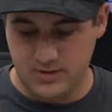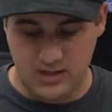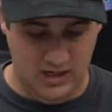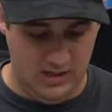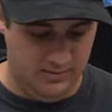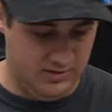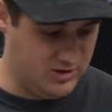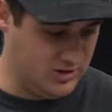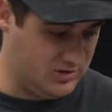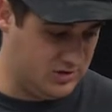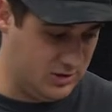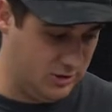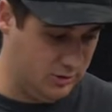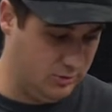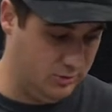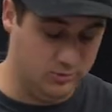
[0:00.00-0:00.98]
Uh, it's just
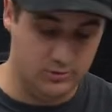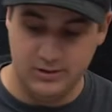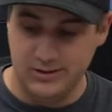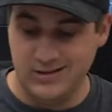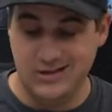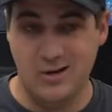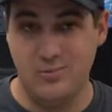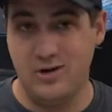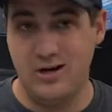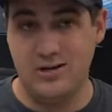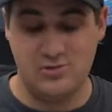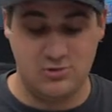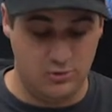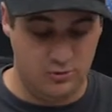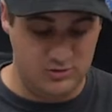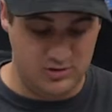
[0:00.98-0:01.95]
two number eight
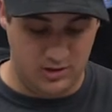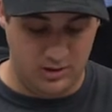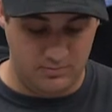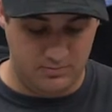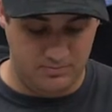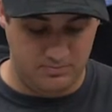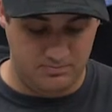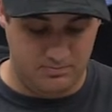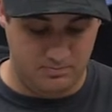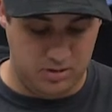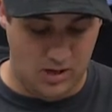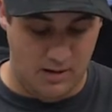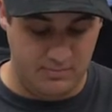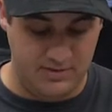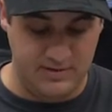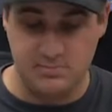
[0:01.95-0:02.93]
screws that are gonna
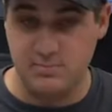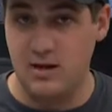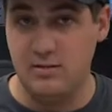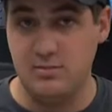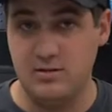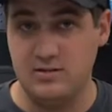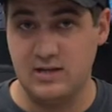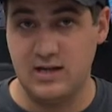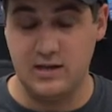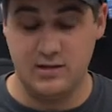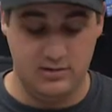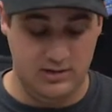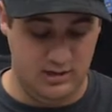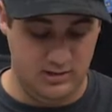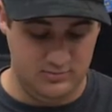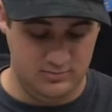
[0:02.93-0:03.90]
pop this baby together
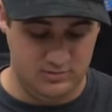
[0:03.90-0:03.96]
here.